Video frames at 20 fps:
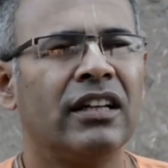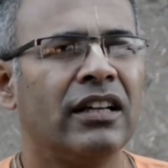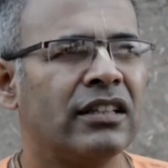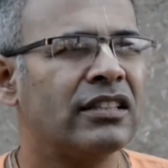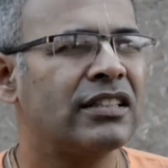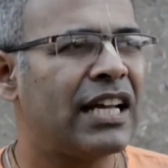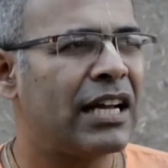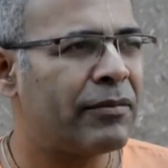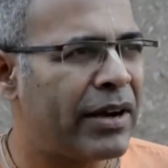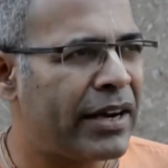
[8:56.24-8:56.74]
He
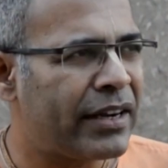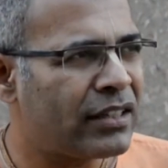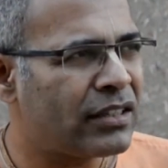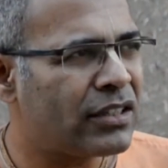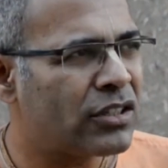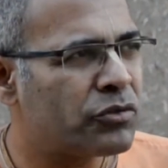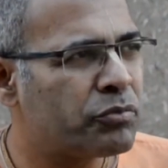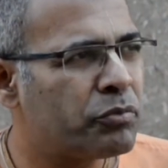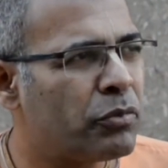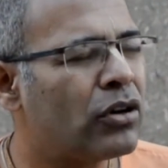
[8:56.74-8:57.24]
says, I am writing
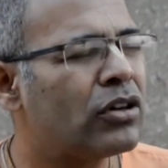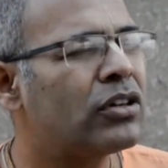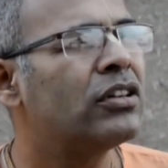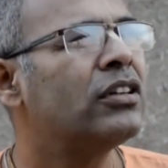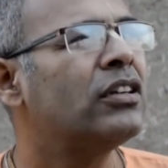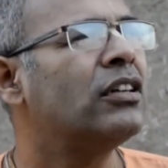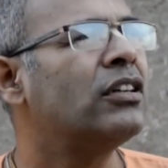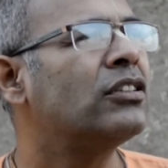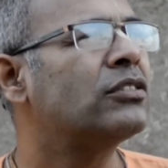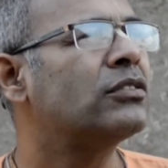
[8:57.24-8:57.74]
this book
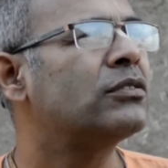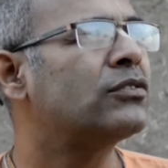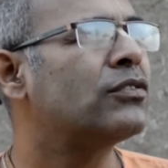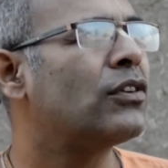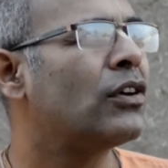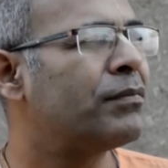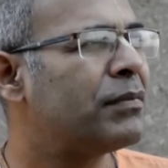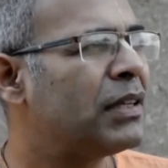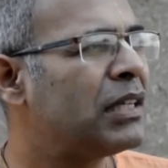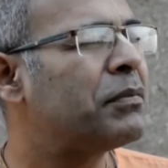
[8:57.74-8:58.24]

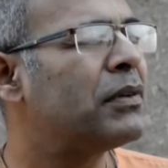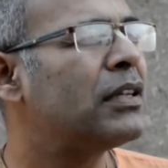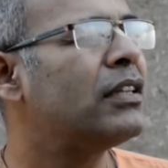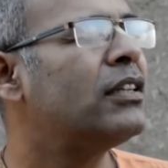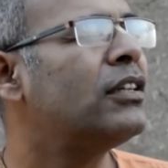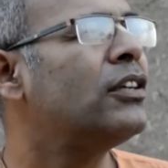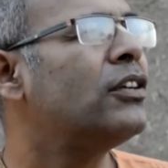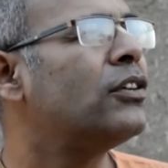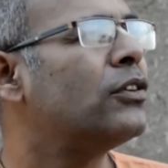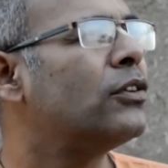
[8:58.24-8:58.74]
for
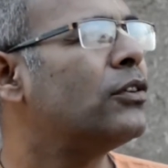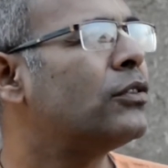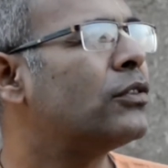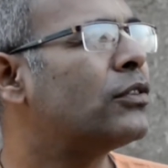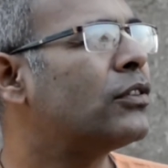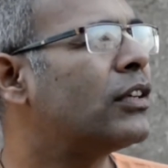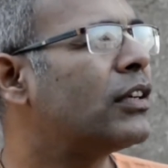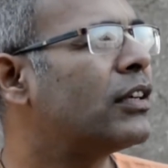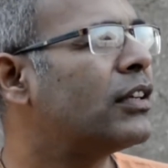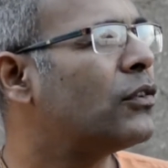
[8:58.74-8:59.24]
people who
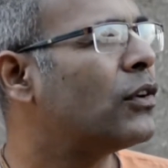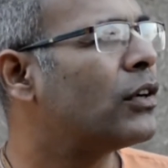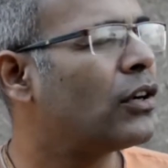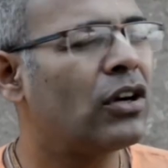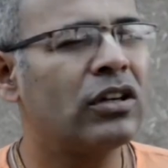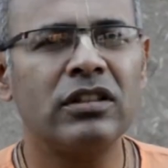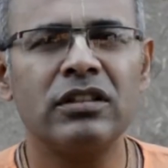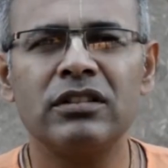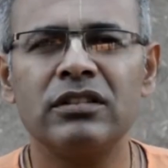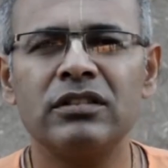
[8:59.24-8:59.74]
are
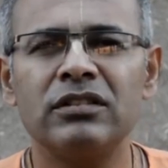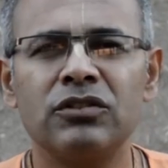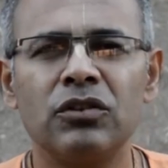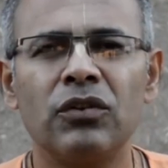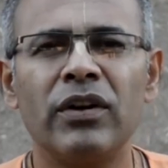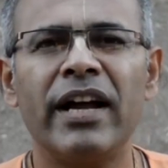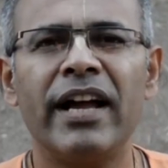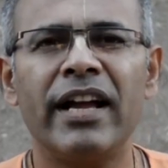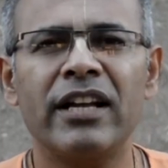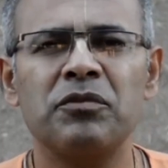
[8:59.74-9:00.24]
not
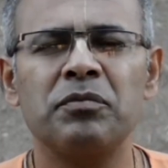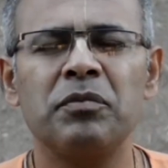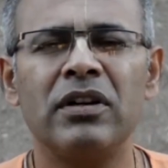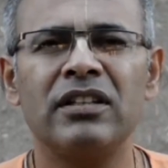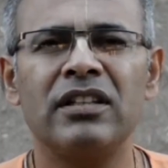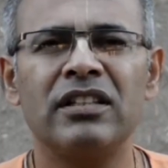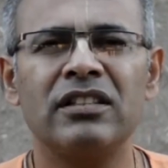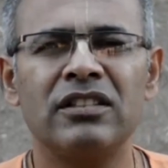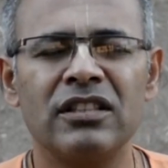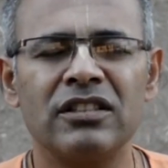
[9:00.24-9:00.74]
so
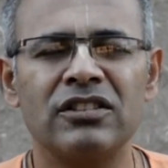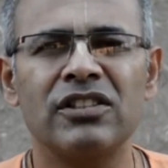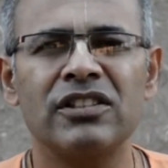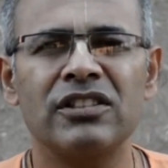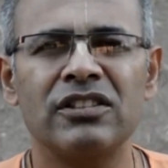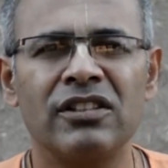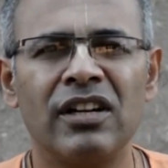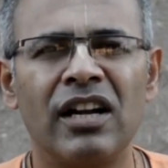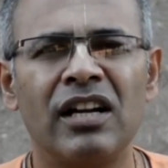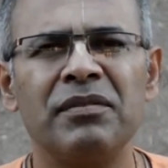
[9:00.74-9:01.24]
expert at
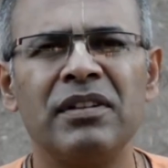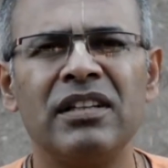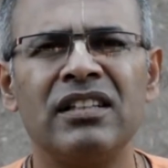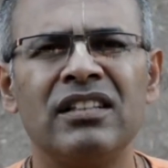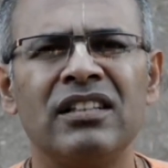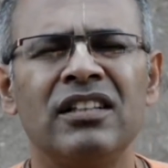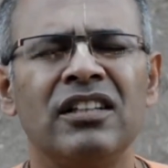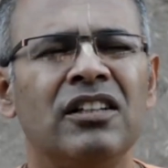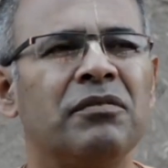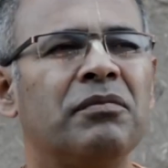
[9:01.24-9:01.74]
Sanskrit grammar,
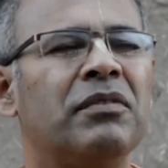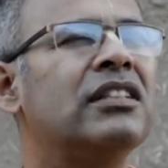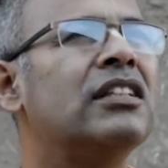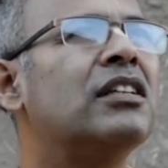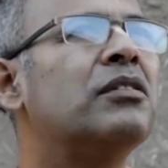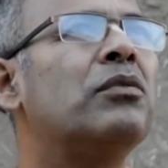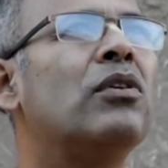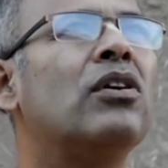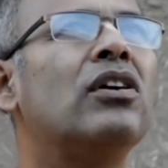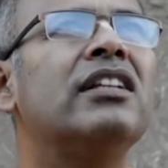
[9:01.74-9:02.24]
but
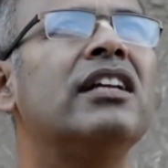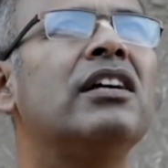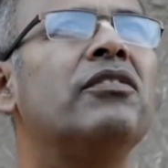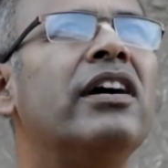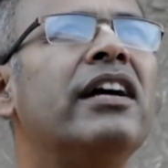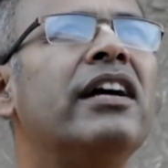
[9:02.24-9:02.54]
they are